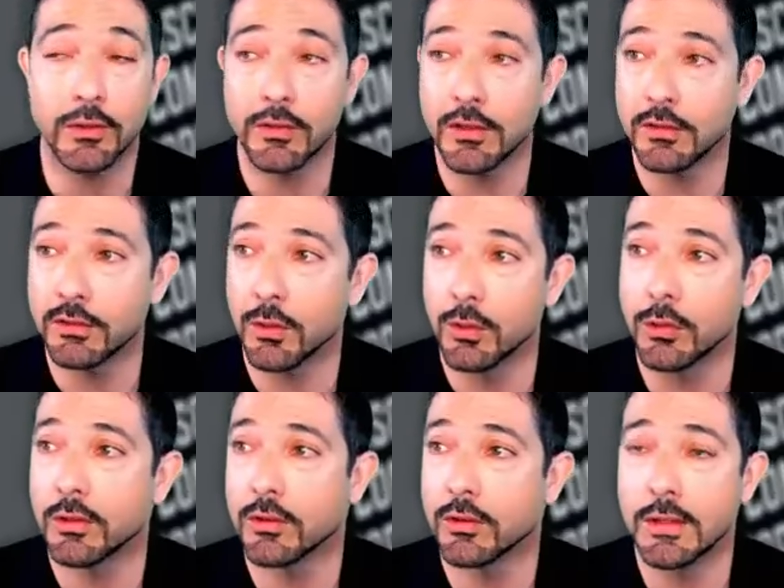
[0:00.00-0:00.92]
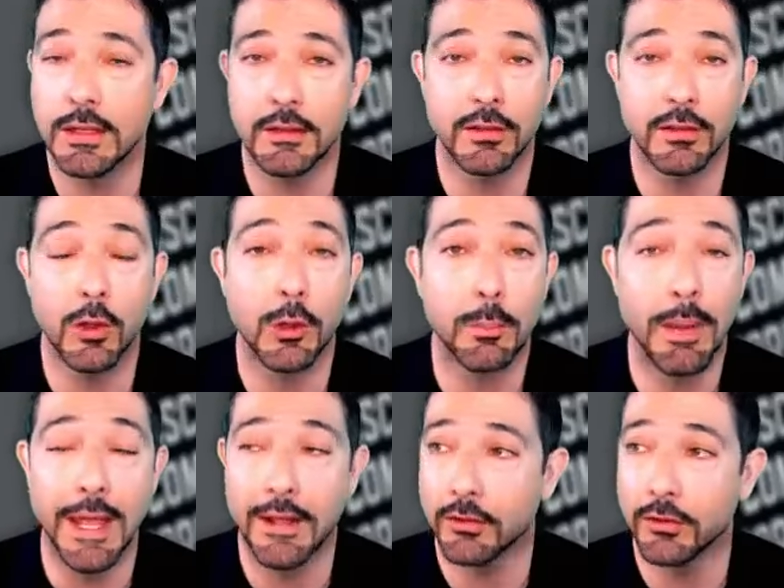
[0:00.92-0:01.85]
these solar
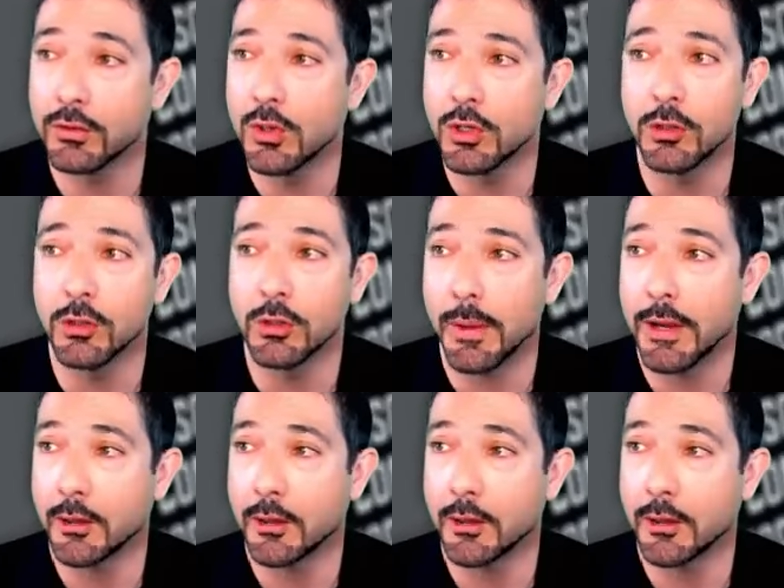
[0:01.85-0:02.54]
panels, nuclear power,